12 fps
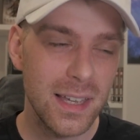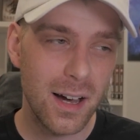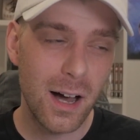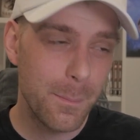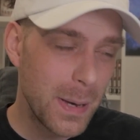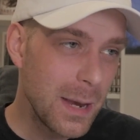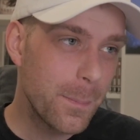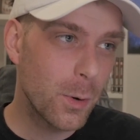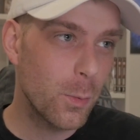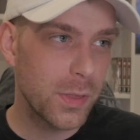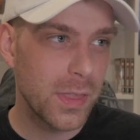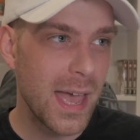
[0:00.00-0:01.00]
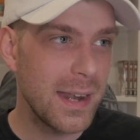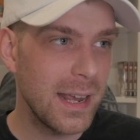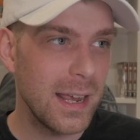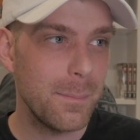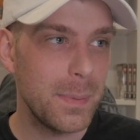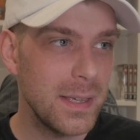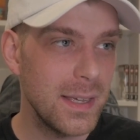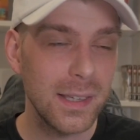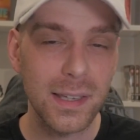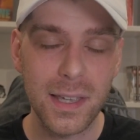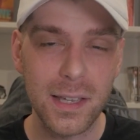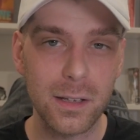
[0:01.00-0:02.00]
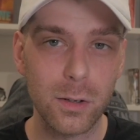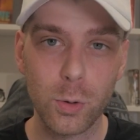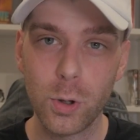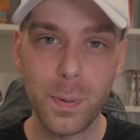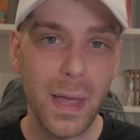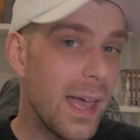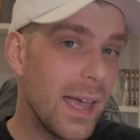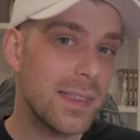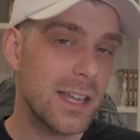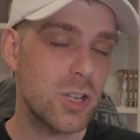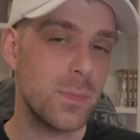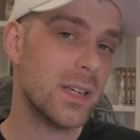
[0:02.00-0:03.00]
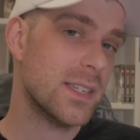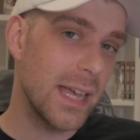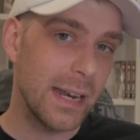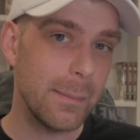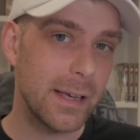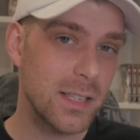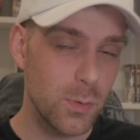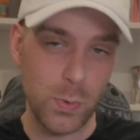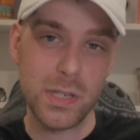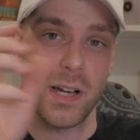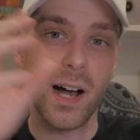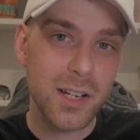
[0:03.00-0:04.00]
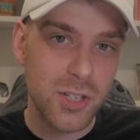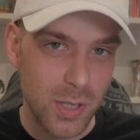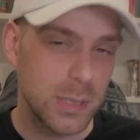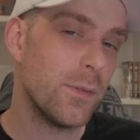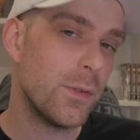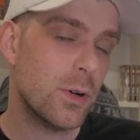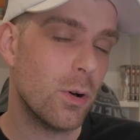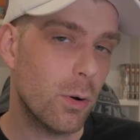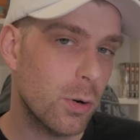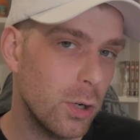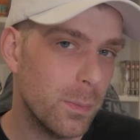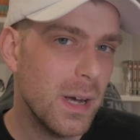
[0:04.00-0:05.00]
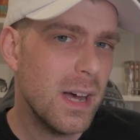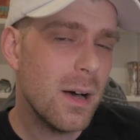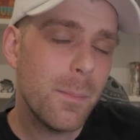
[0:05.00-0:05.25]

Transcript: On paper, with NA being in Group A, that should be exciting because we dodged the difficult group.